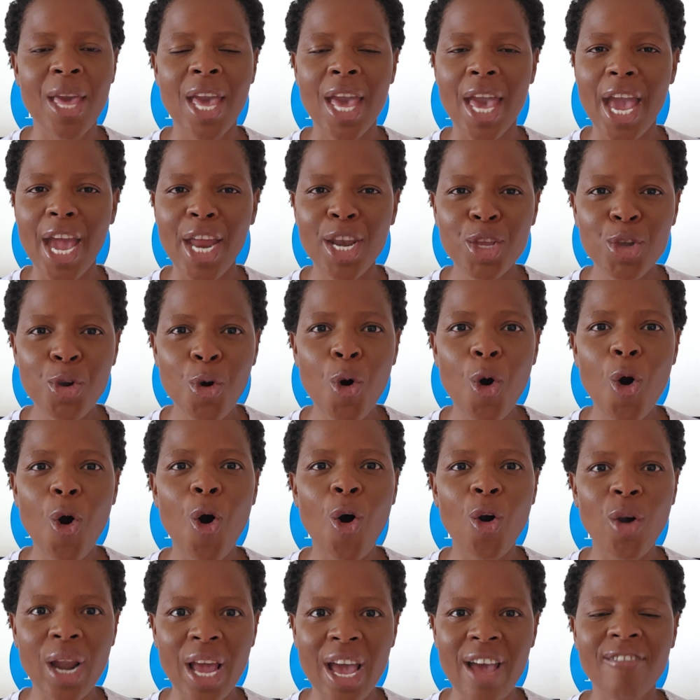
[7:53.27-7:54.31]
and you
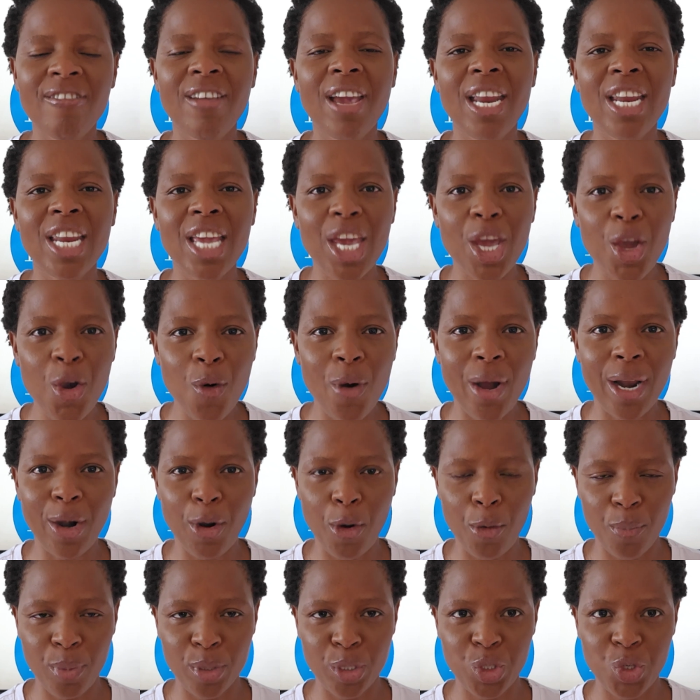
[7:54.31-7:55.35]
all have an equal
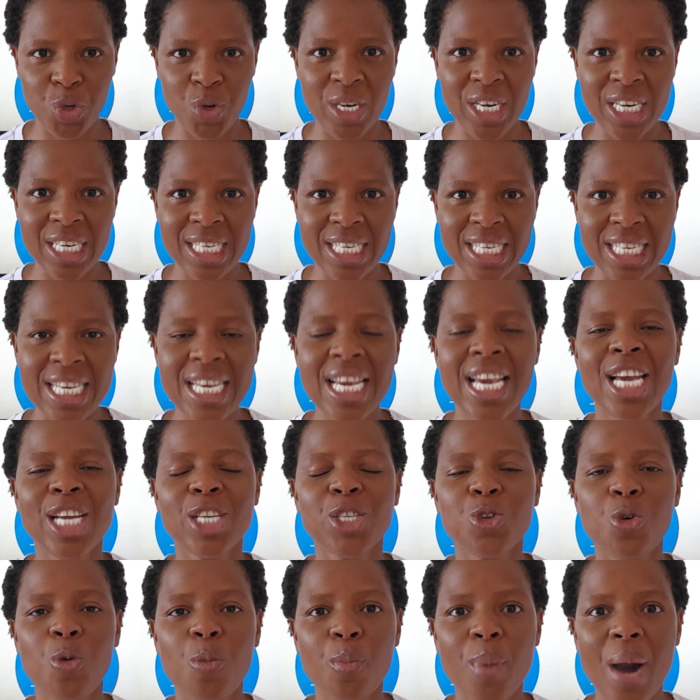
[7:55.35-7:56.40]
opportunity
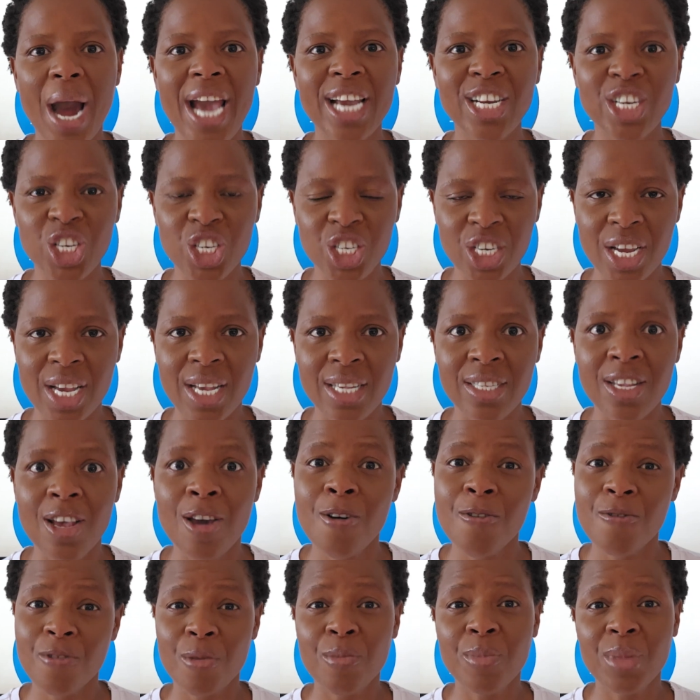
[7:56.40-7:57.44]
to buy shares
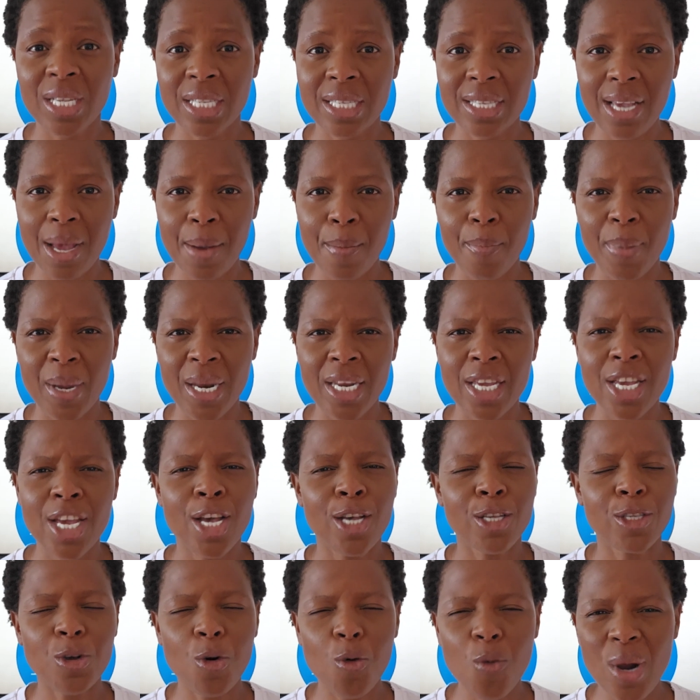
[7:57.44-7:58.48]
from this company.
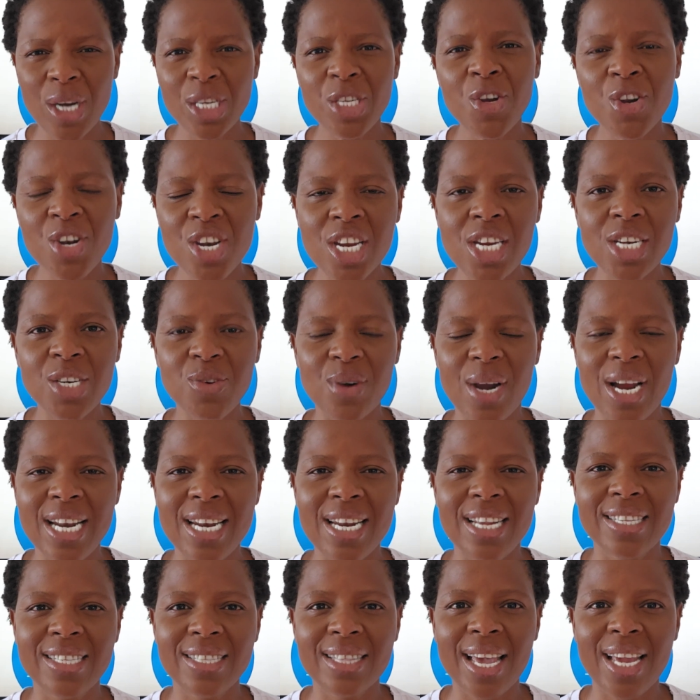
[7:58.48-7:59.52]
So what you need to
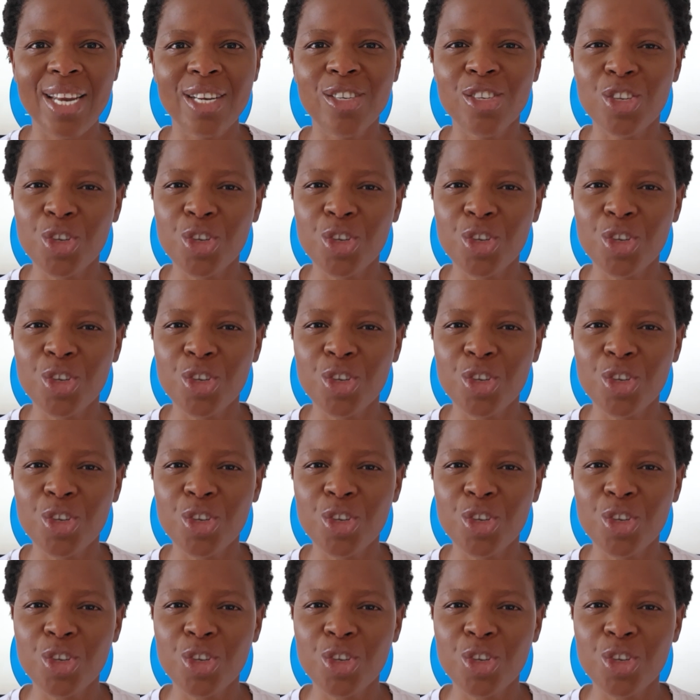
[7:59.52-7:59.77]
understand